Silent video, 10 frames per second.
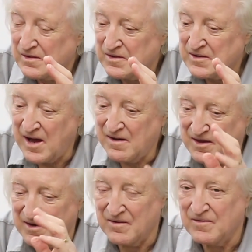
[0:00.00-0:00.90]
Now
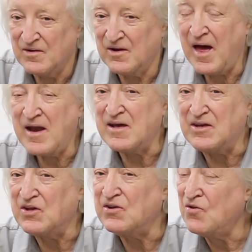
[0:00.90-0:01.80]
then,
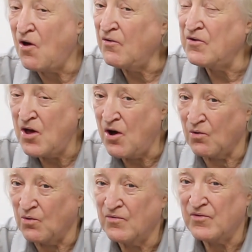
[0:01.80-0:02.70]
Lenny did not
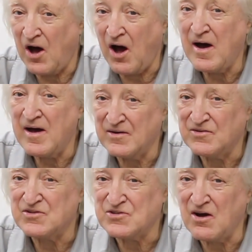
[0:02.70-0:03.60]
know that I
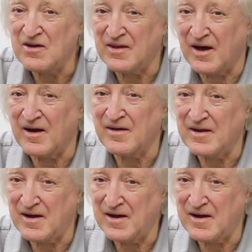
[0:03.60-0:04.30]
had designed that, and